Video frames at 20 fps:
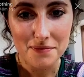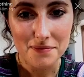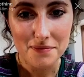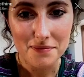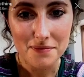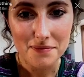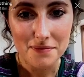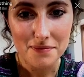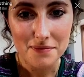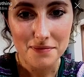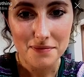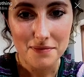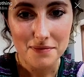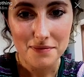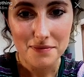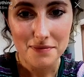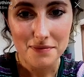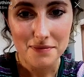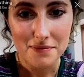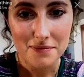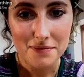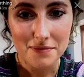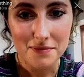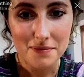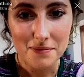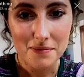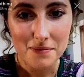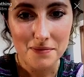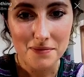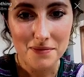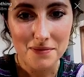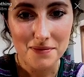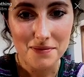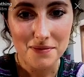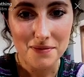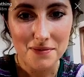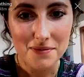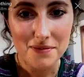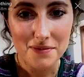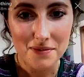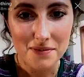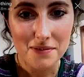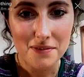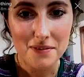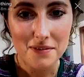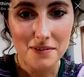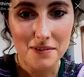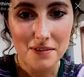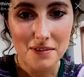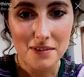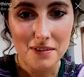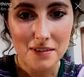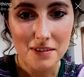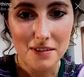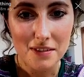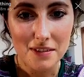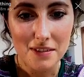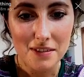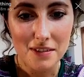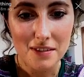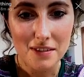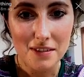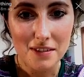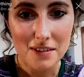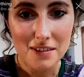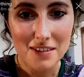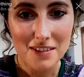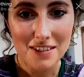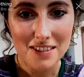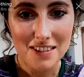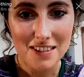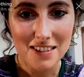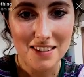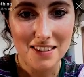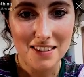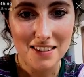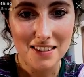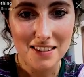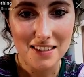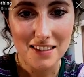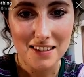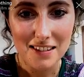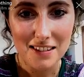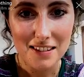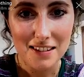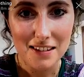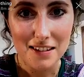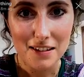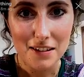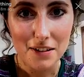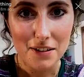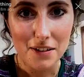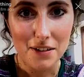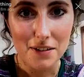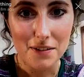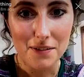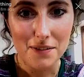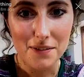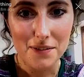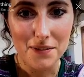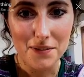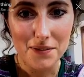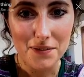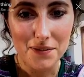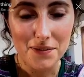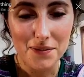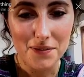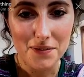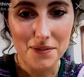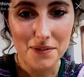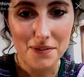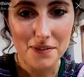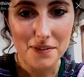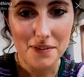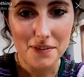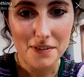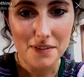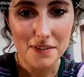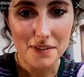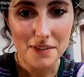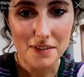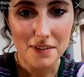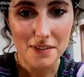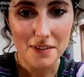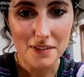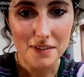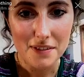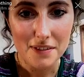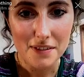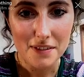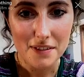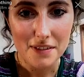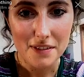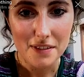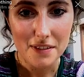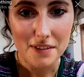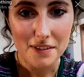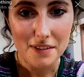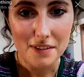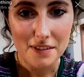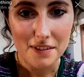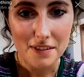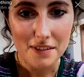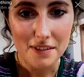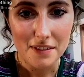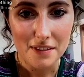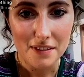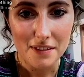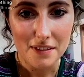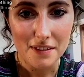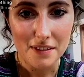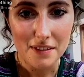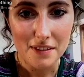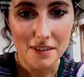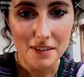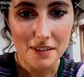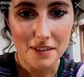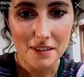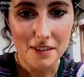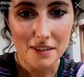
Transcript: No words are spoken by the person on screen.